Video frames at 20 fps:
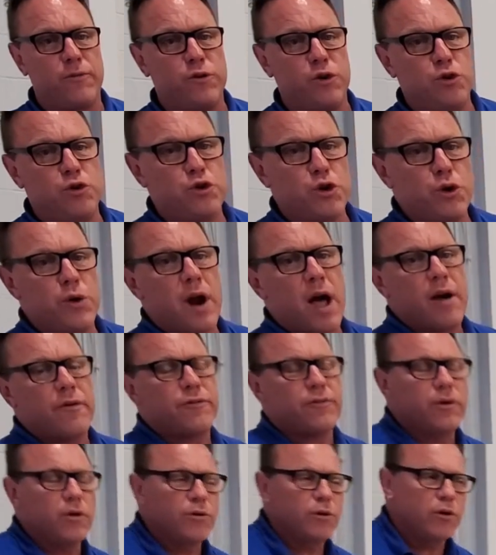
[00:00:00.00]
you do not
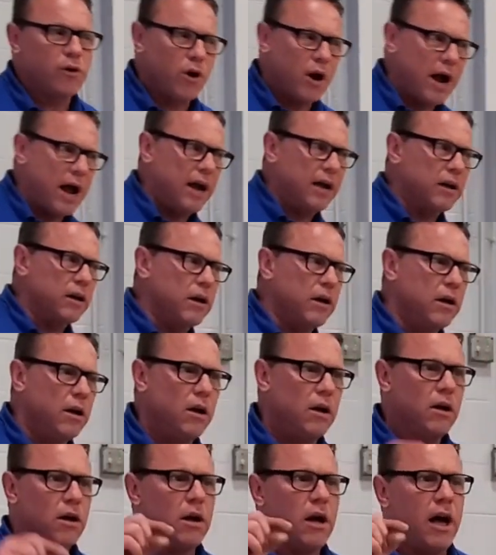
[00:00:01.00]
fill the crack,
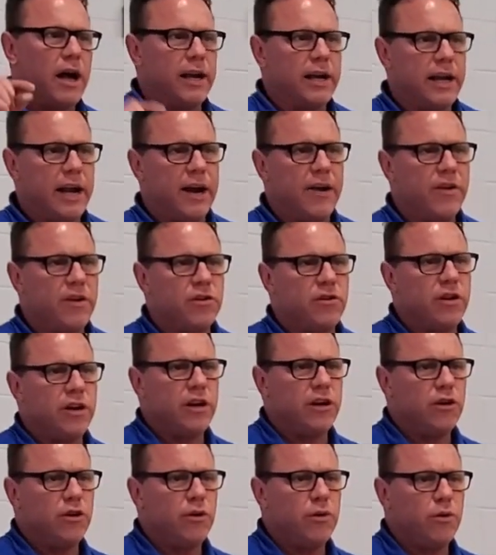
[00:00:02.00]
I guarantee
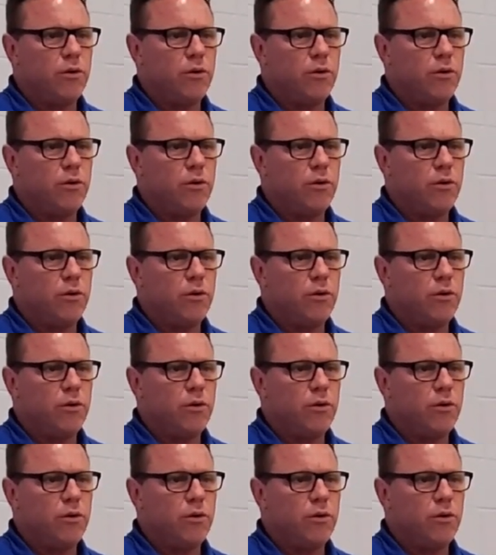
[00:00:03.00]
you,